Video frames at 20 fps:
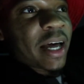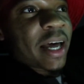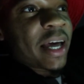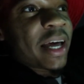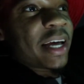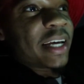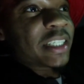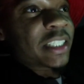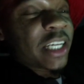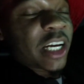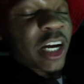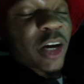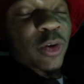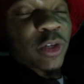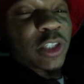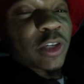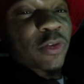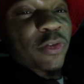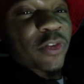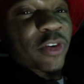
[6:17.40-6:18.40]
and share it
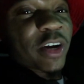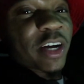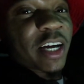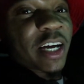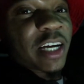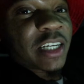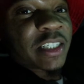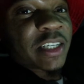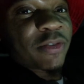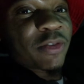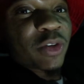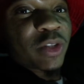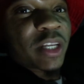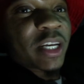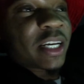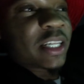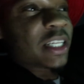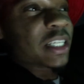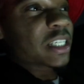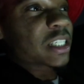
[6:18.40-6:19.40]
with your friends if you
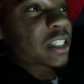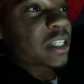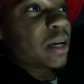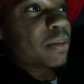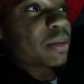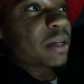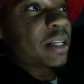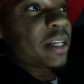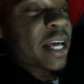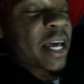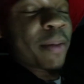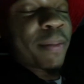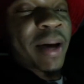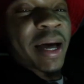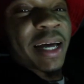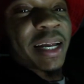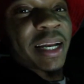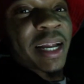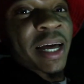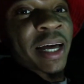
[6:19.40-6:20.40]
think this is something they
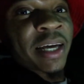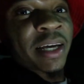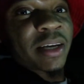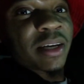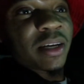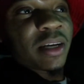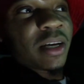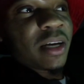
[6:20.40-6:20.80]
might like.